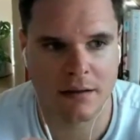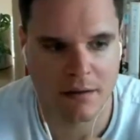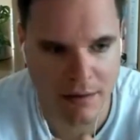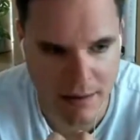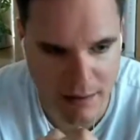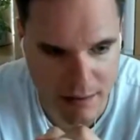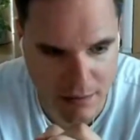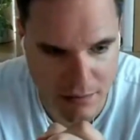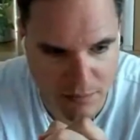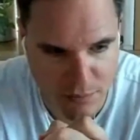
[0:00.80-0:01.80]

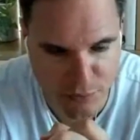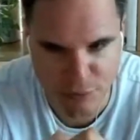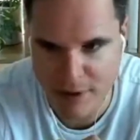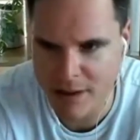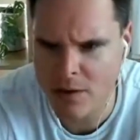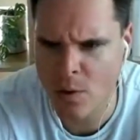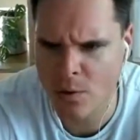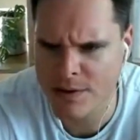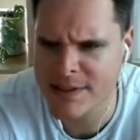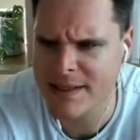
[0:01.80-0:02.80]
the free
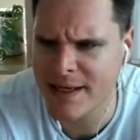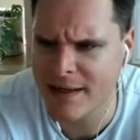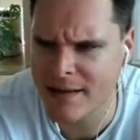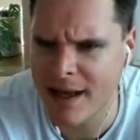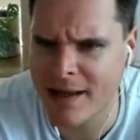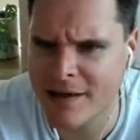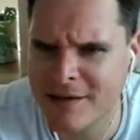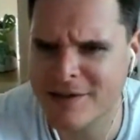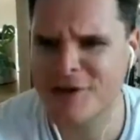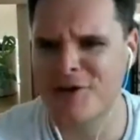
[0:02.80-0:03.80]
course thing that
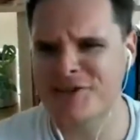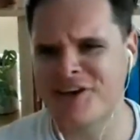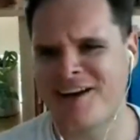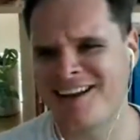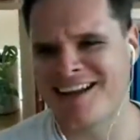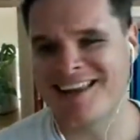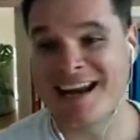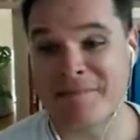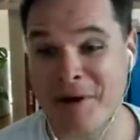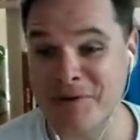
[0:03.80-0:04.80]
y'all saw, like that
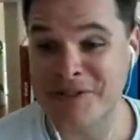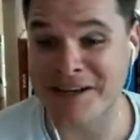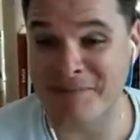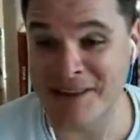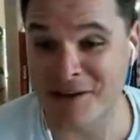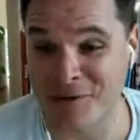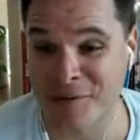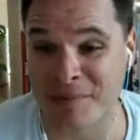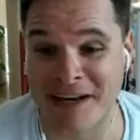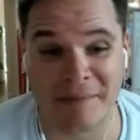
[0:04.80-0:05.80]
I posted up in the
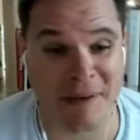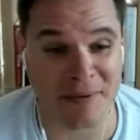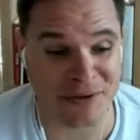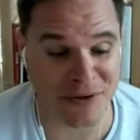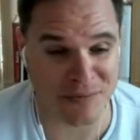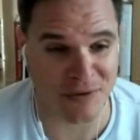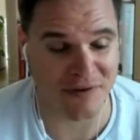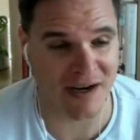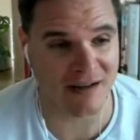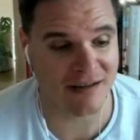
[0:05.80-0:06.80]
group and on my personal
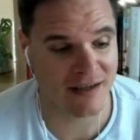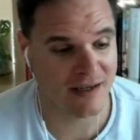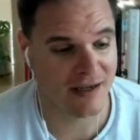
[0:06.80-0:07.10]
profile,